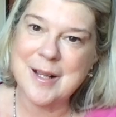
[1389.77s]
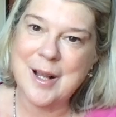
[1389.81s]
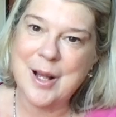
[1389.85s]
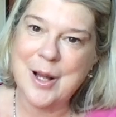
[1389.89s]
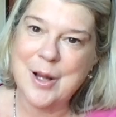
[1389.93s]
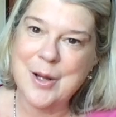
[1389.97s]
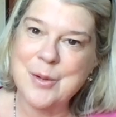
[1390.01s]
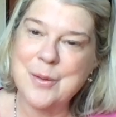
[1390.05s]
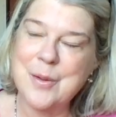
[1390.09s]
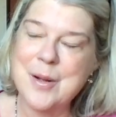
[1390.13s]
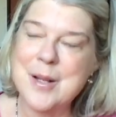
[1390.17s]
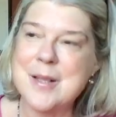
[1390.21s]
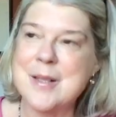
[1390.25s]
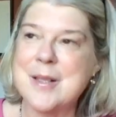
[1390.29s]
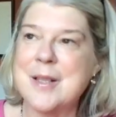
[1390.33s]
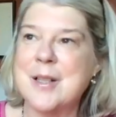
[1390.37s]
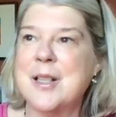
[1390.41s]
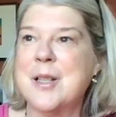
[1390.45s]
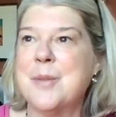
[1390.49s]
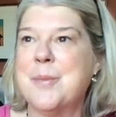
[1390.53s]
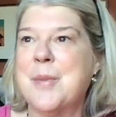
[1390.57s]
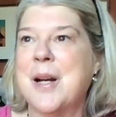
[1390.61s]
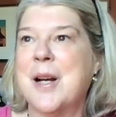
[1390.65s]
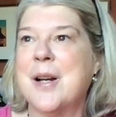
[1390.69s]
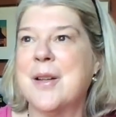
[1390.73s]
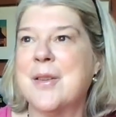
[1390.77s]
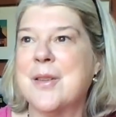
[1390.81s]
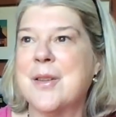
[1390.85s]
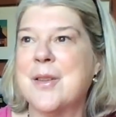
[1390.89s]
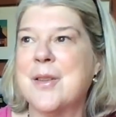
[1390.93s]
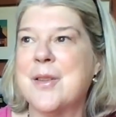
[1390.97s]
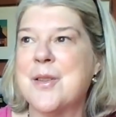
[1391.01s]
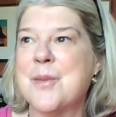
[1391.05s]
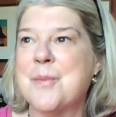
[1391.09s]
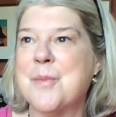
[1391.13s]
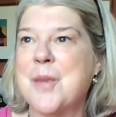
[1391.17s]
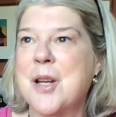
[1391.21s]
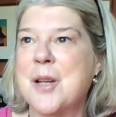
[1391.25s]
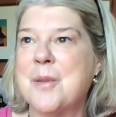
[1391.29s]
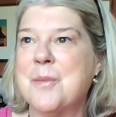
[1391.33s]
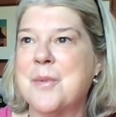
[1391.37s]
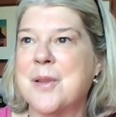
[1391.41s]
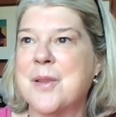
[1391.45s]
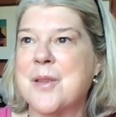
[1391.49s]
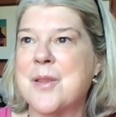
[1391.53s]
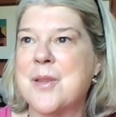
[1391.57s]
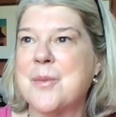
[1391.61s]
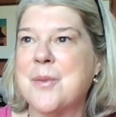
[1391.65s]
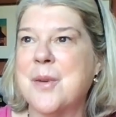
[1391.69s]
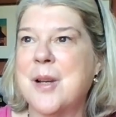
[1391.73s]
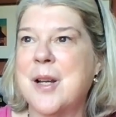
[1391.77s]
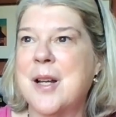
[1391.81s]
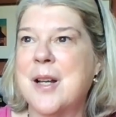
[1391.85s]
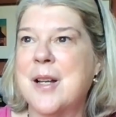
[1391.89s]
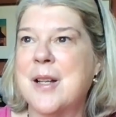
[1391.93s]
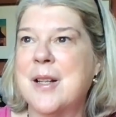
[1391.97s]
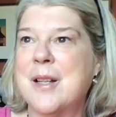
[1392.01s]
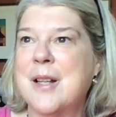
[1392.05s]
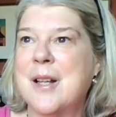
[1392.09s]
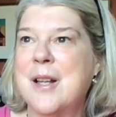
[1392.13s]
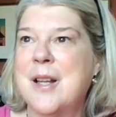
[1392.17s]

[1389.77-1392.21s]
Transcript: I always think about those moments where